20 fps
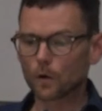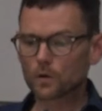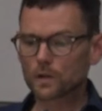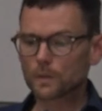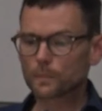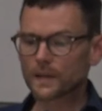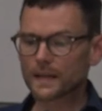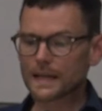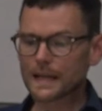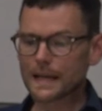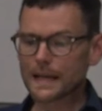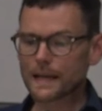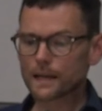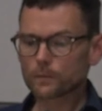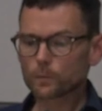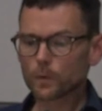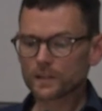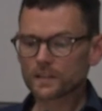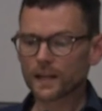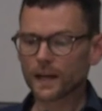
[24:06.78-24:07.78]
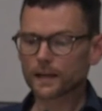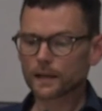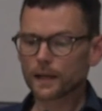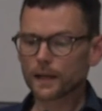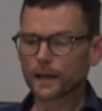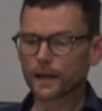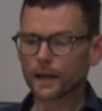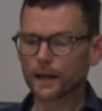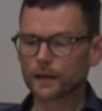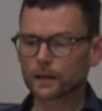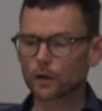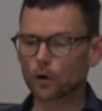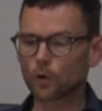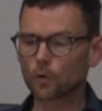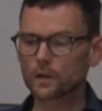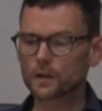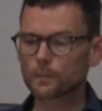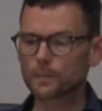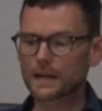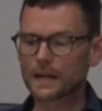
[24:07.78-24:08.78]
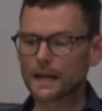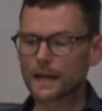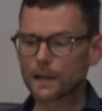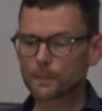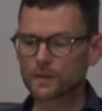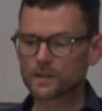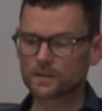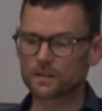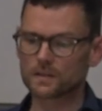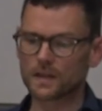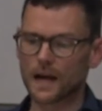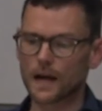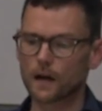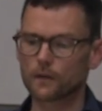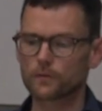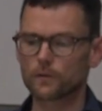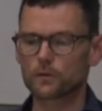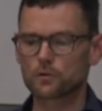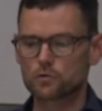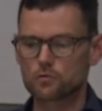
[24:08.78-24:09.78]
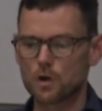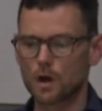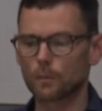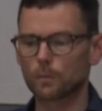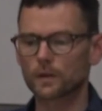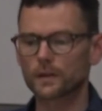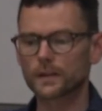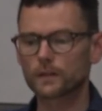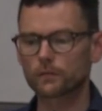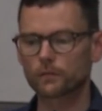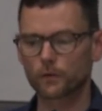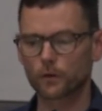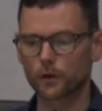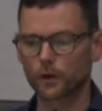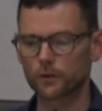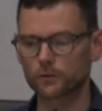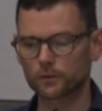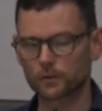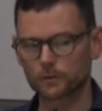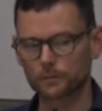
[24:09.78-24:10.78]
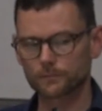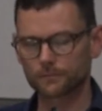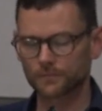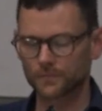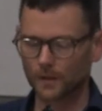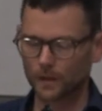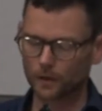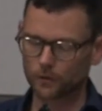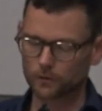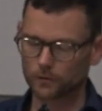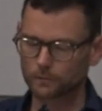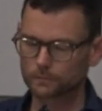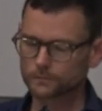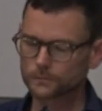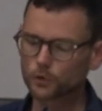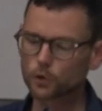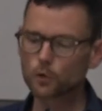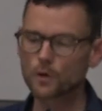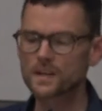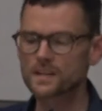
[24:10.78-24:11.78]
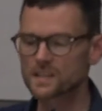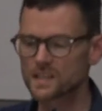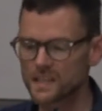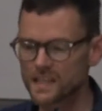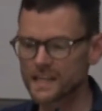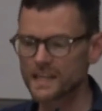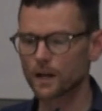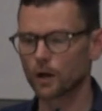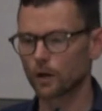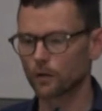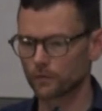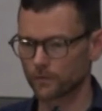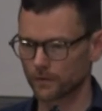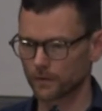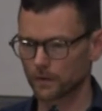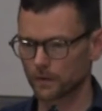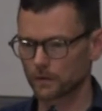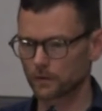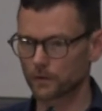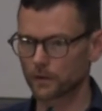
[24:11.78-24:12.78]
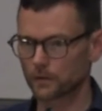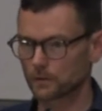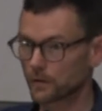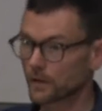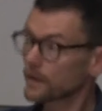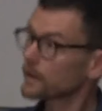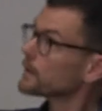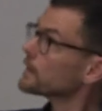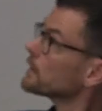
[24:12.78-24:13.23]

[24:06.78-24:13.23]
only been limited after the trouble in Ferguson. There was critique of the